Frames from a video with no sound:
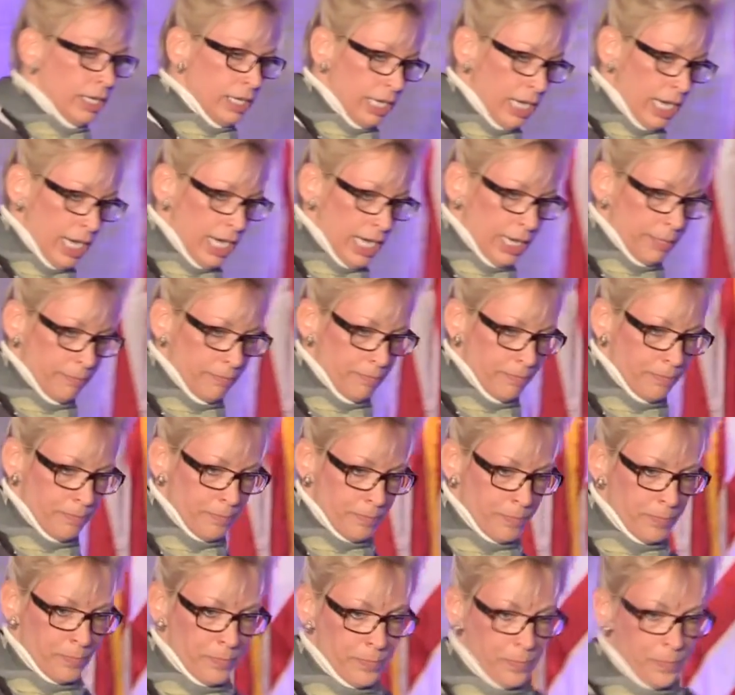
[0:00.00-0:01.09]
So
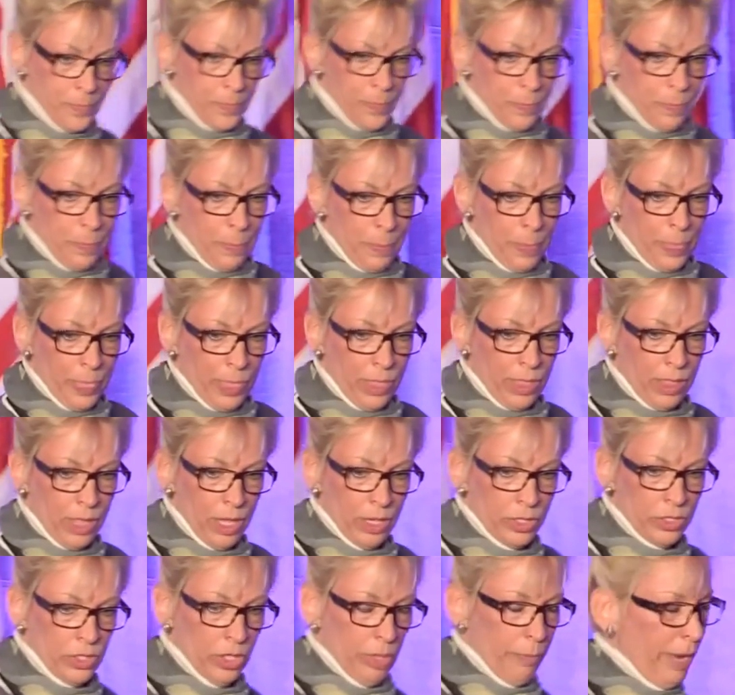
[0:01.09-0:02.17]

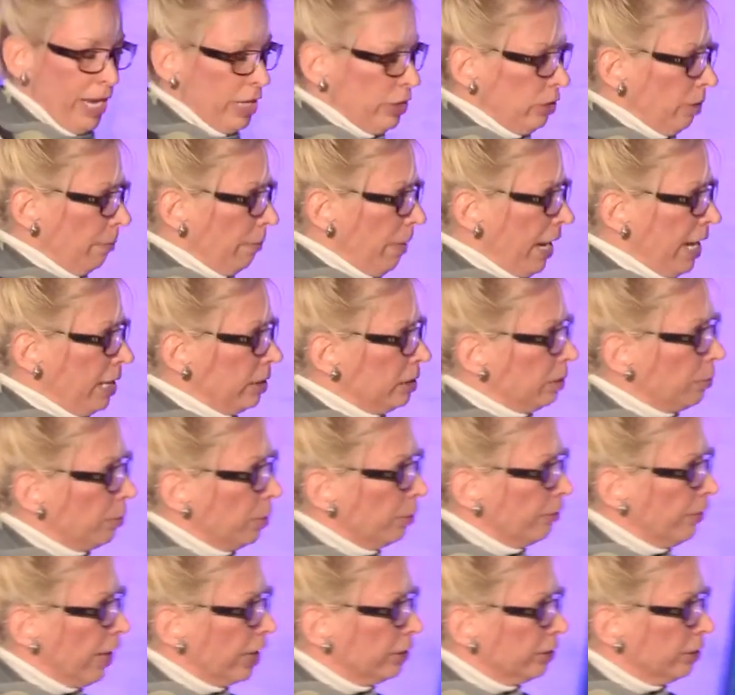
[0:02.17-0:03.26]
the patient pays the
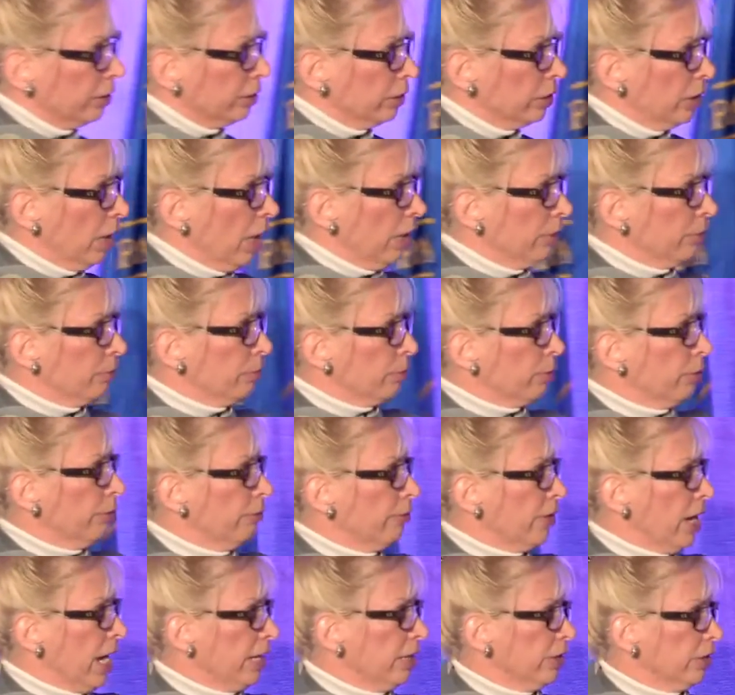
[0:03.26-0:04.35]

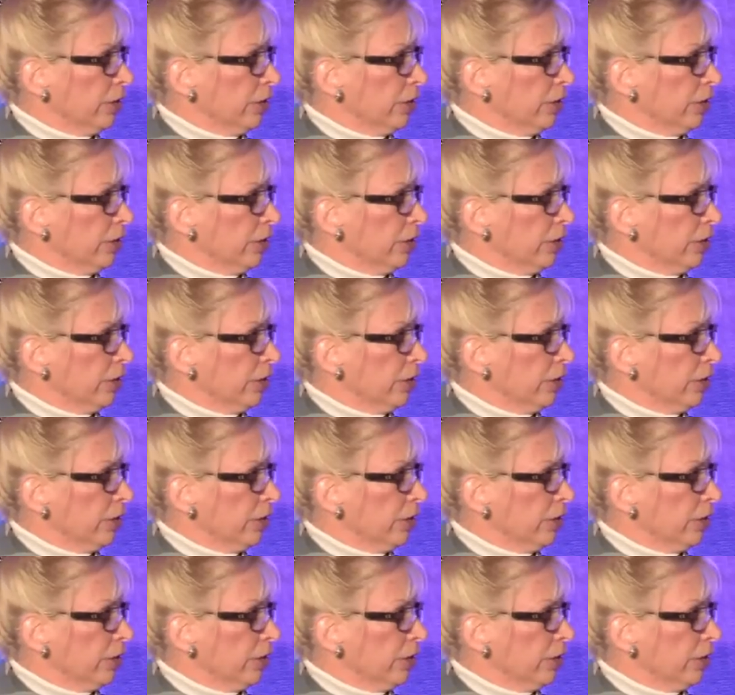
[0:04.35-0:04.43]
provider